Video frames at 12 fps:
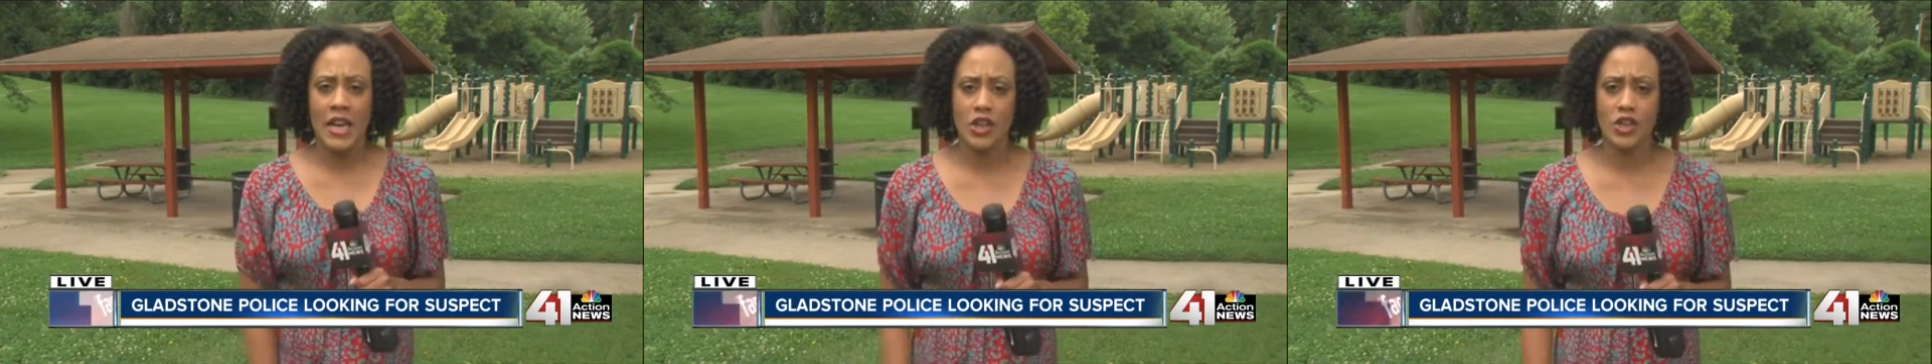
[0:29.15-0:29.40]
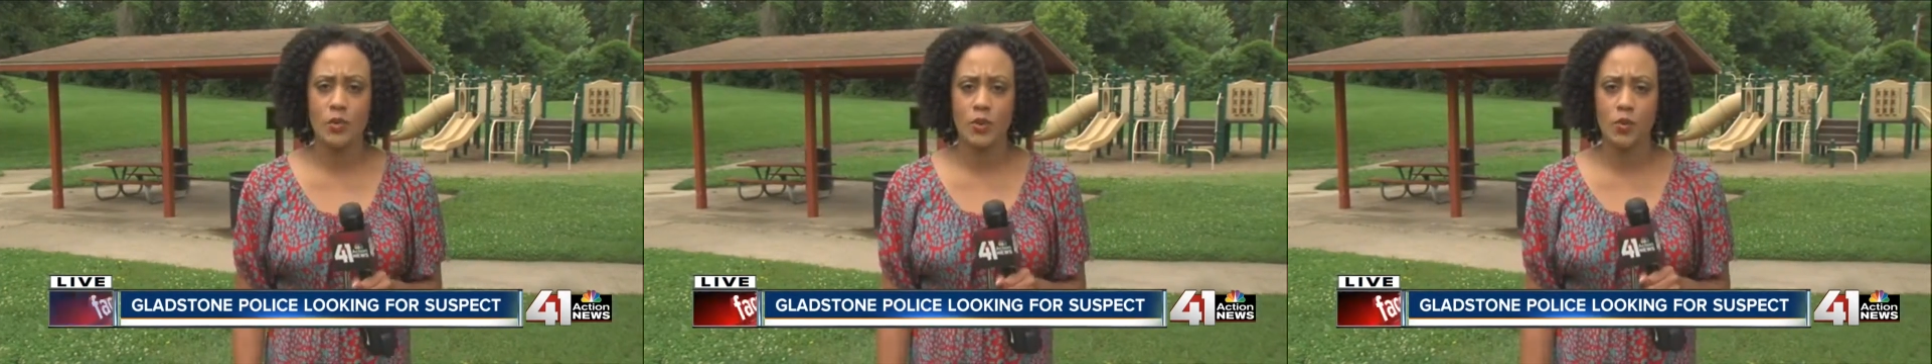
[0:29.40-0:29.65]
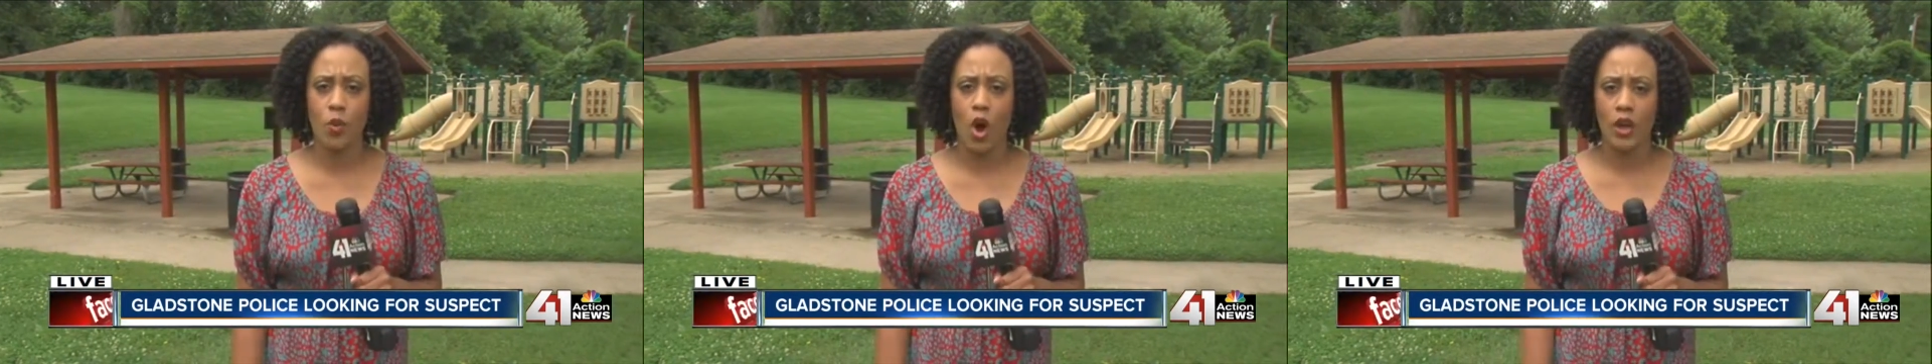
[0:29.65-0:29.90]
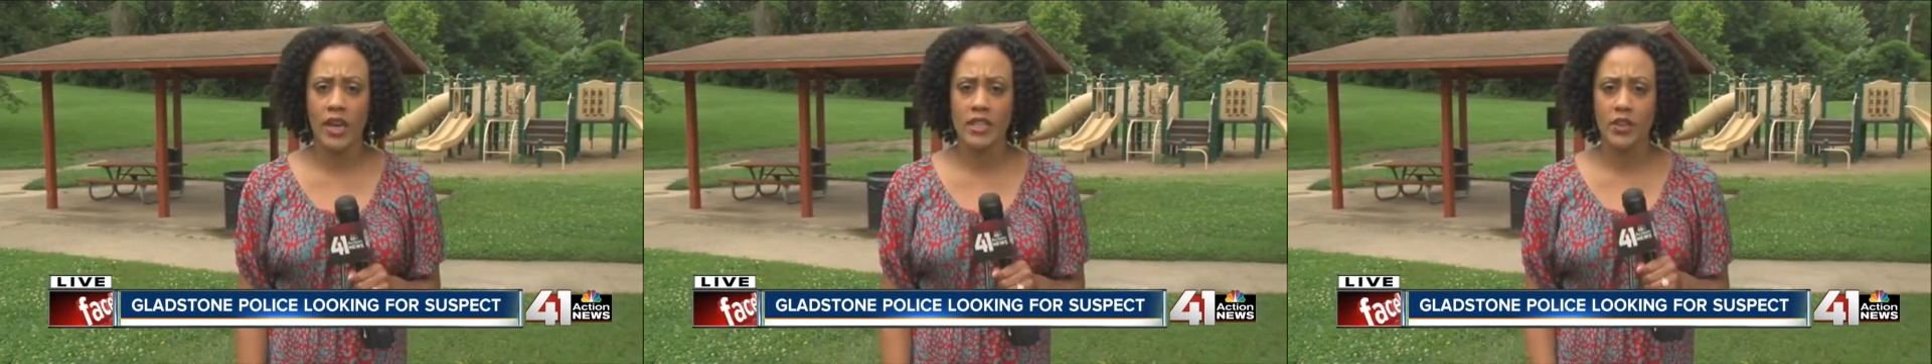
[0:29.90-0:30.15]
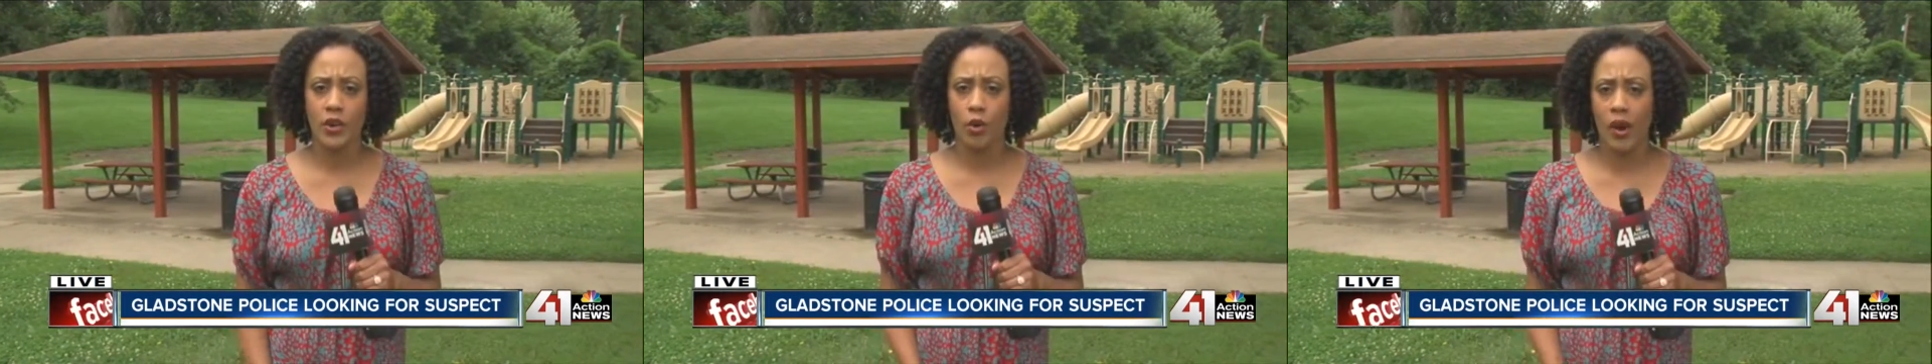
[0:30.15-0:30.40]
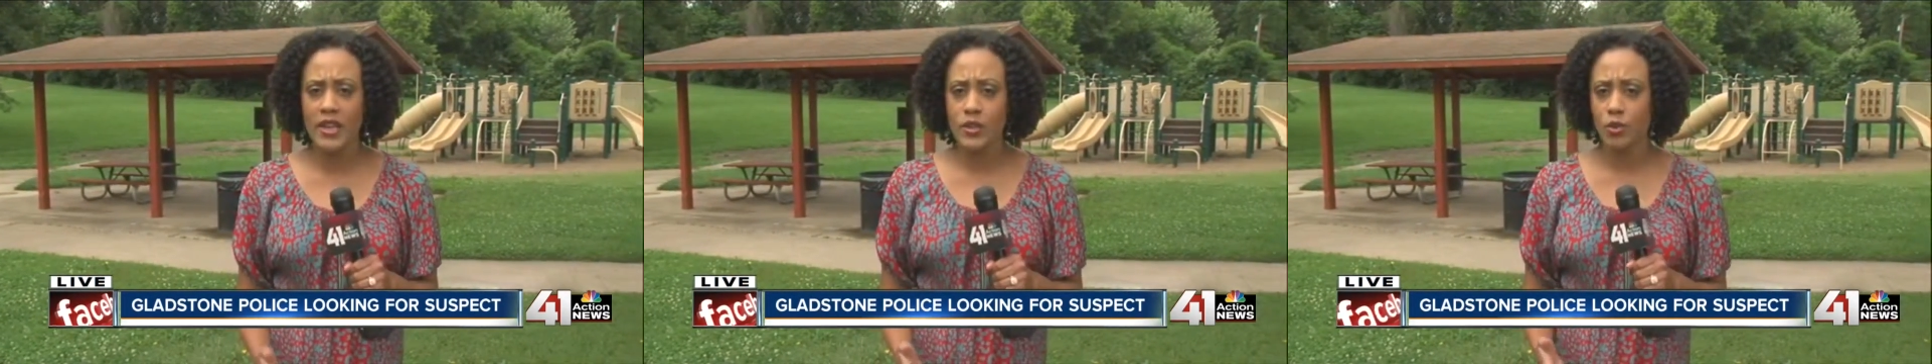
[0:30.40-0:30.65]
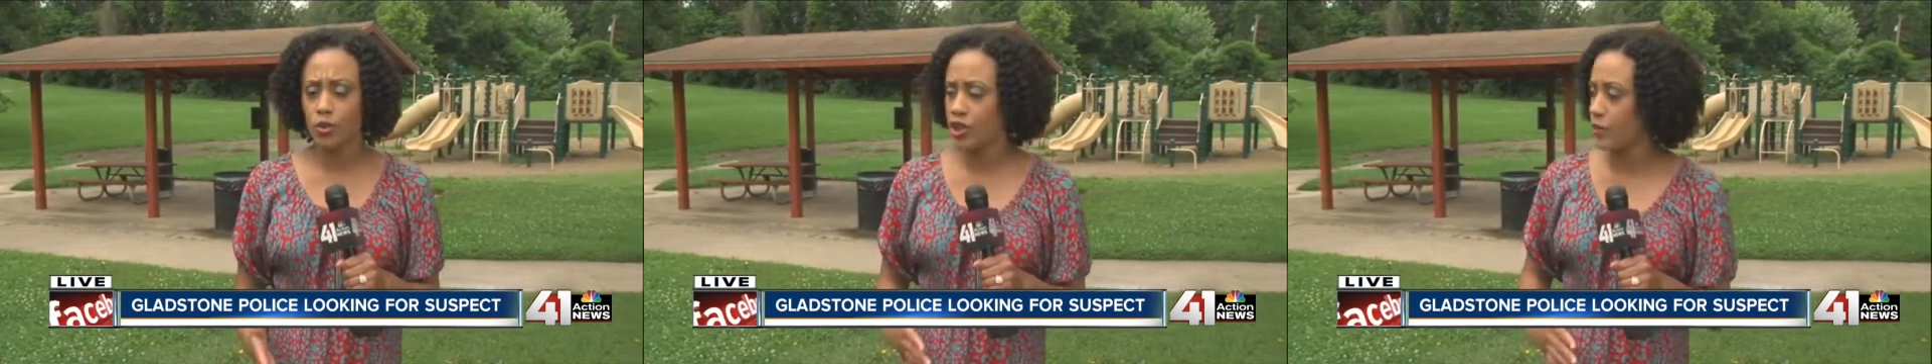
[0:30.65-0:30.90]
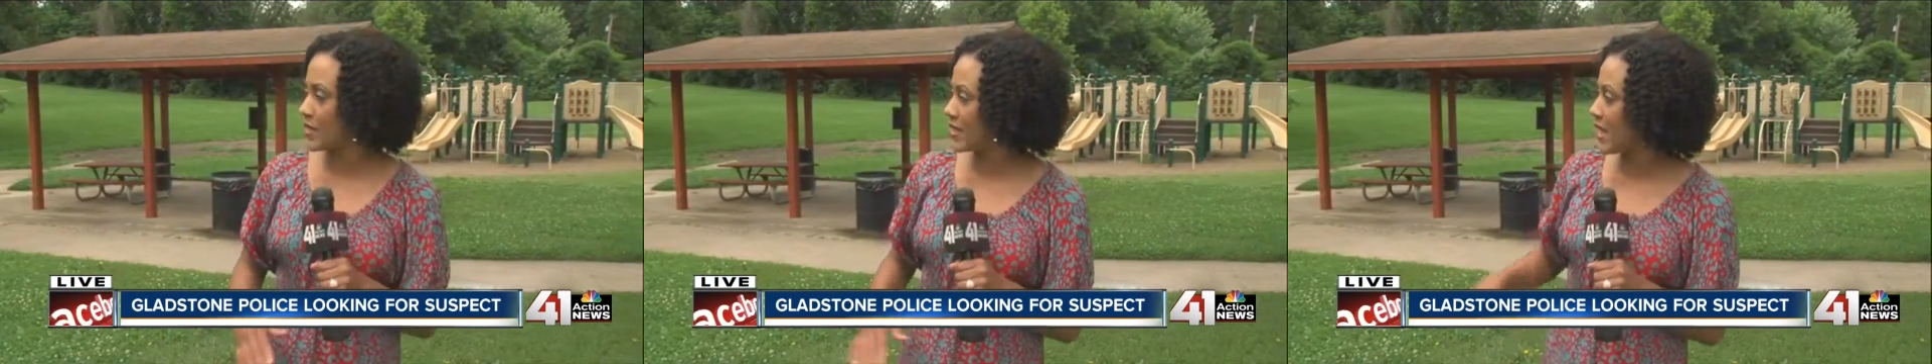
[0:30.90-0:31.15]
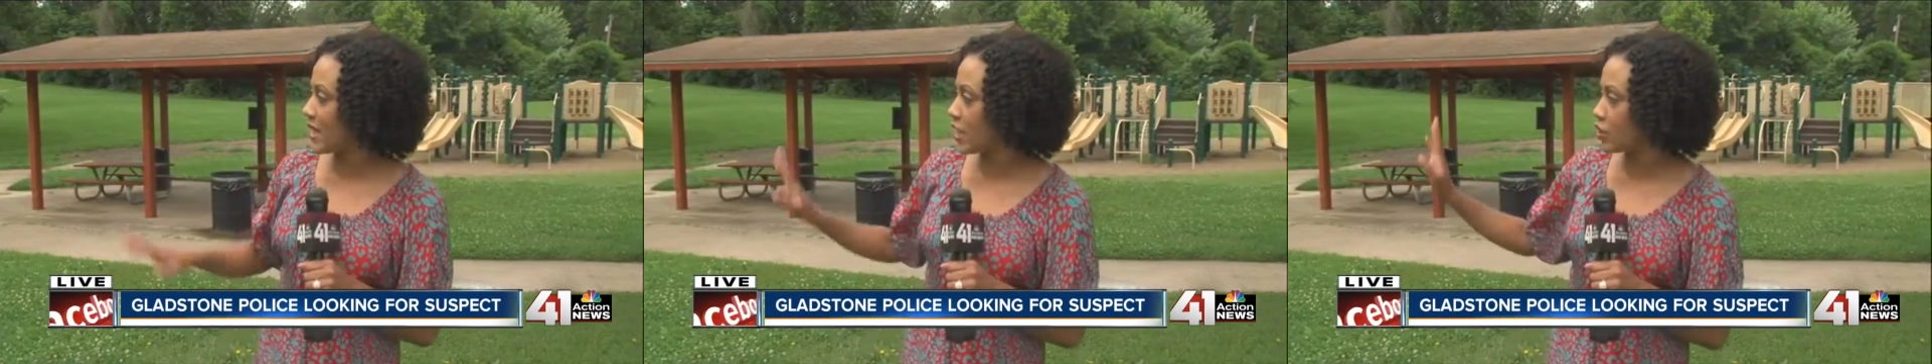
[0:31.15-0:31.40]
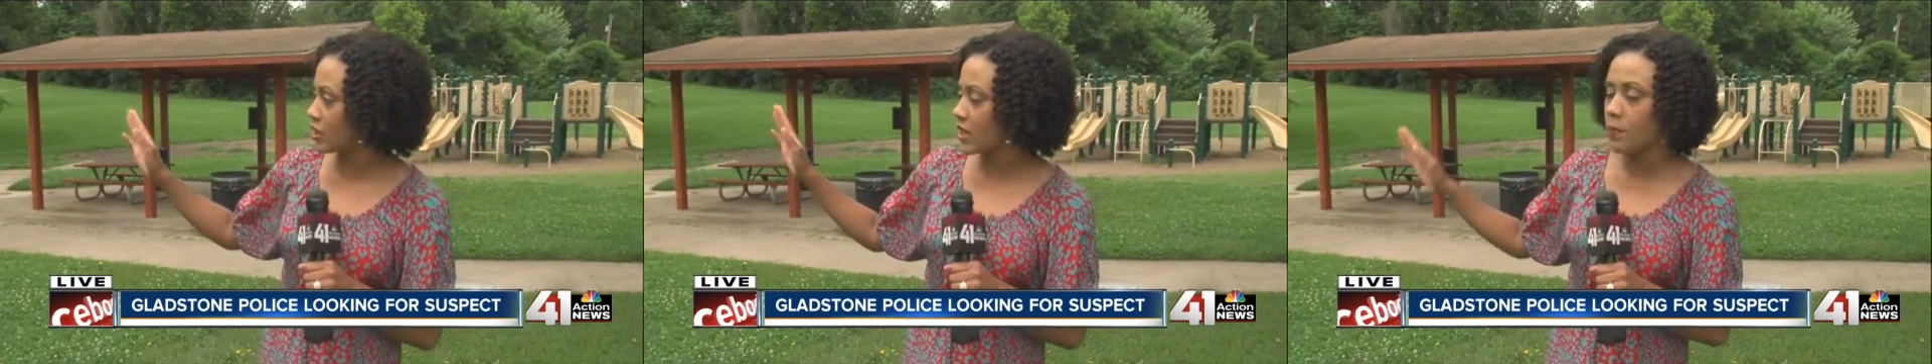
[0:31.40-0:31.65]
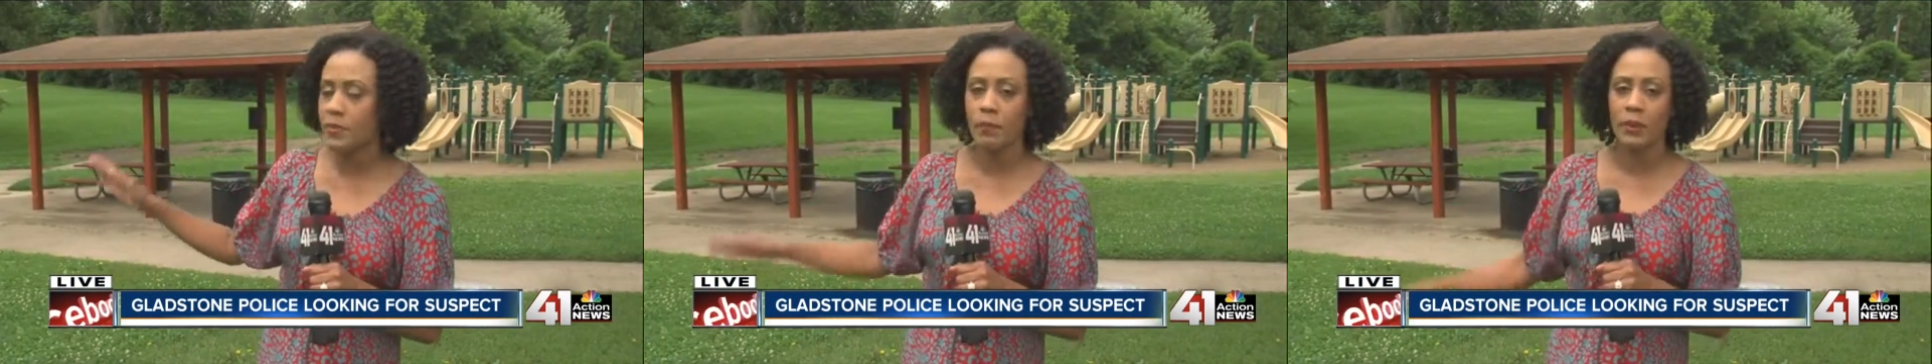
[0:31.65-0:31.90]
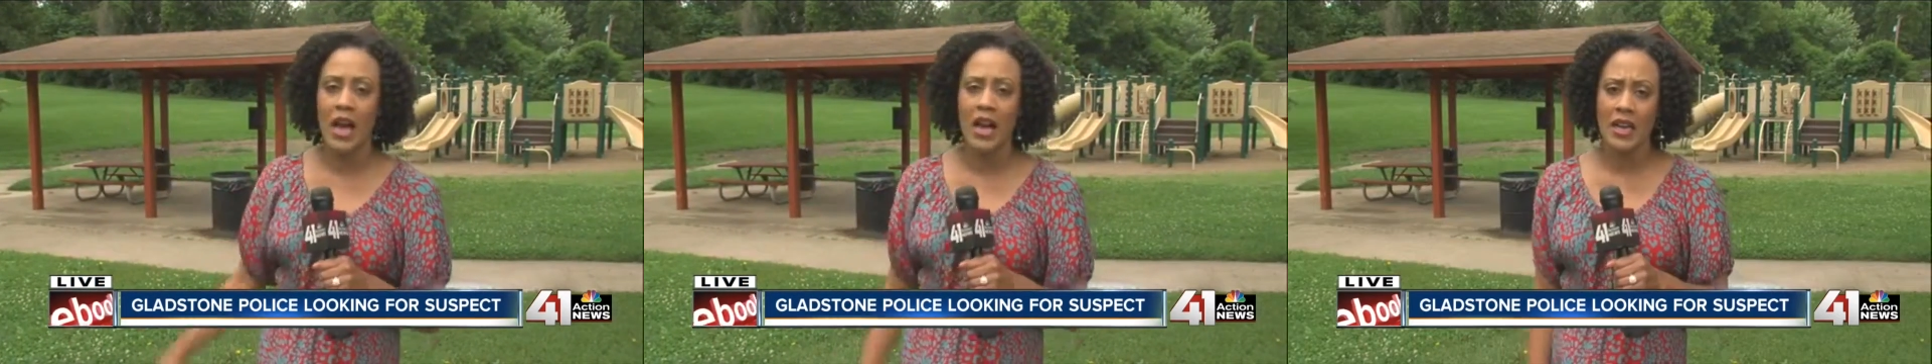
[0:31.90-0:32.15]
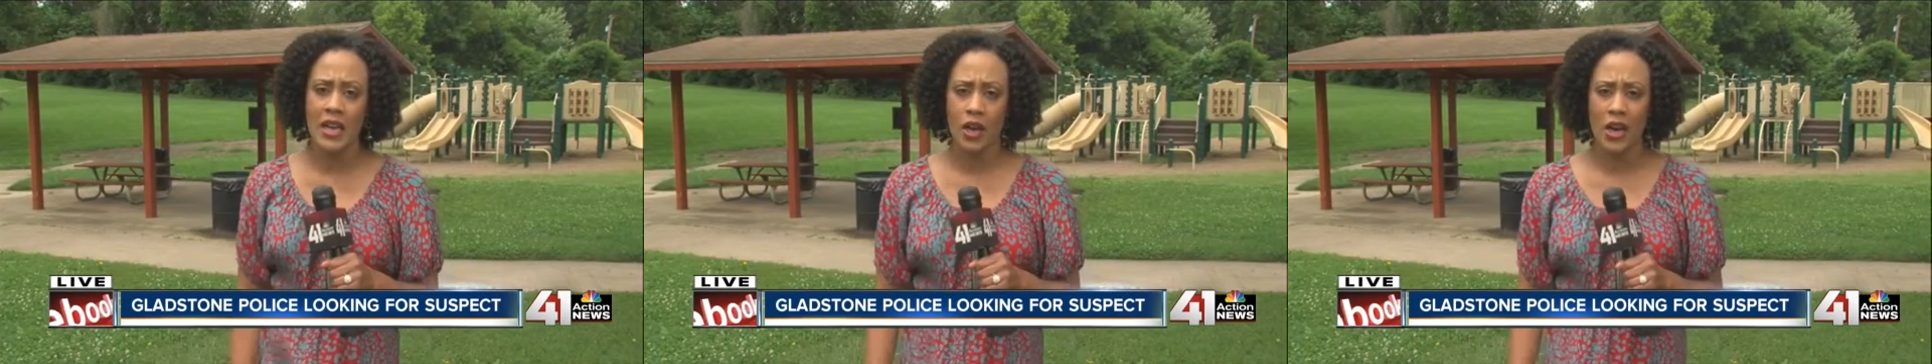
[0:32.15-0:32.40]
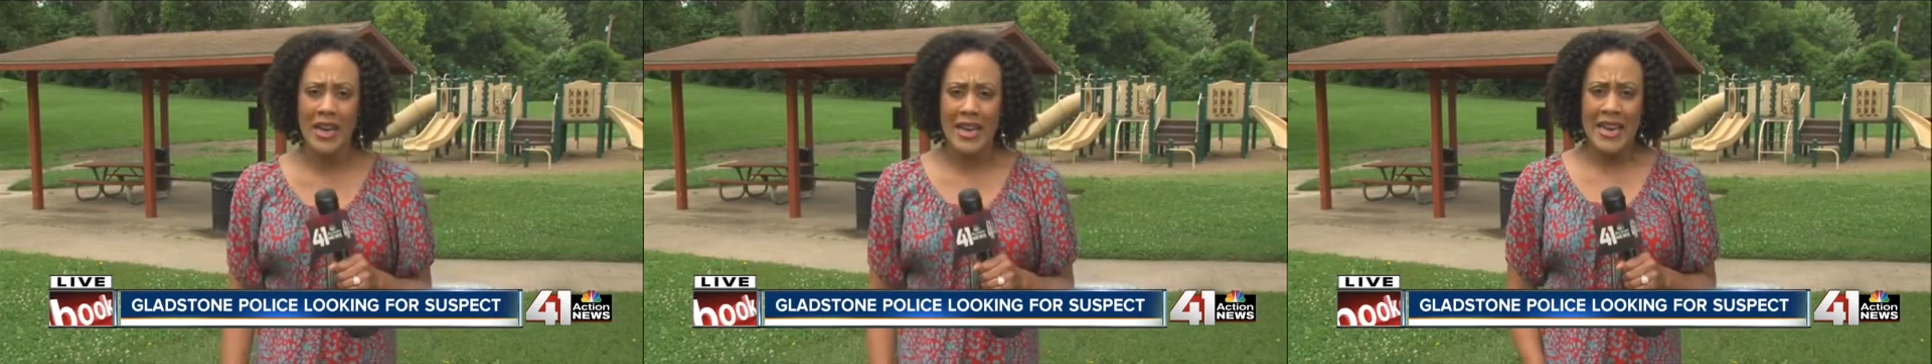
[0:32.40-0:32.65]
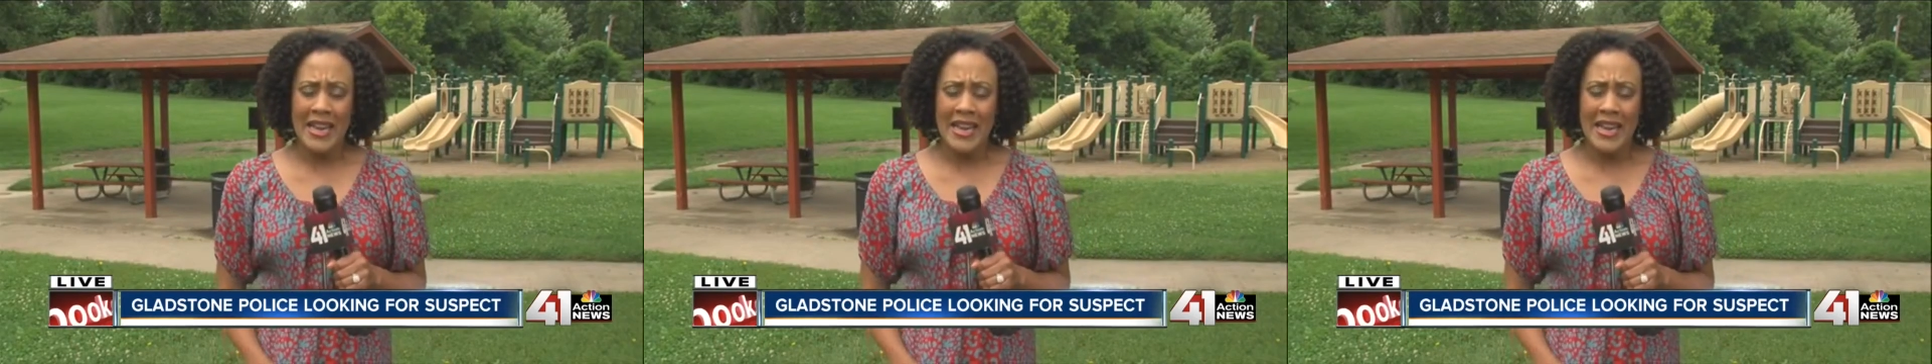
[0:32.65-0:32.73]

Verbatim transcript: as she was walking to the grade school she was attending just up the block here.